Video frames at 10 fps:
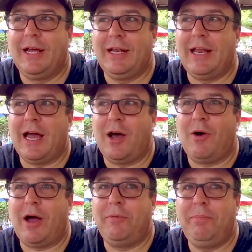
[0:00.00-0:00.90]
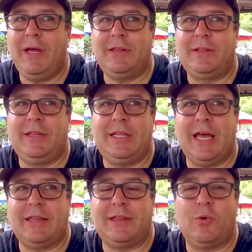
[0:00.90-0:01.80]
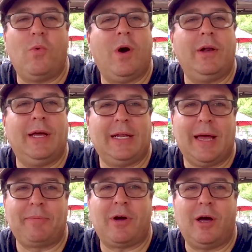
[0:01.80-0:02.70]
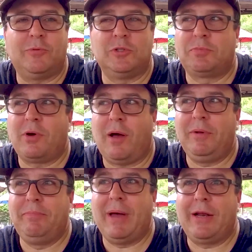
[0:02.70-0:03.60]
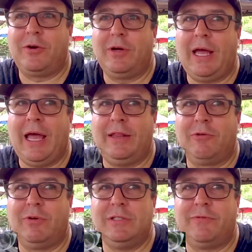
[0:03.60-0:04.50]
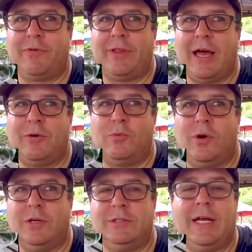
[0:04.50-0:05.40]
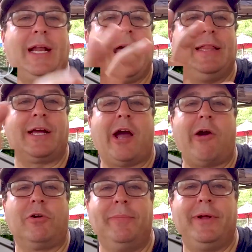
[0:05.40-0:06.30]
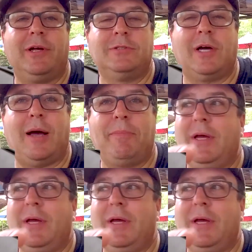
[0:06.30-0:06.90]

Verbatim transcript: Now I'll admit that the one at Epcot was probably better and the reason for that was that it had the caramel on top.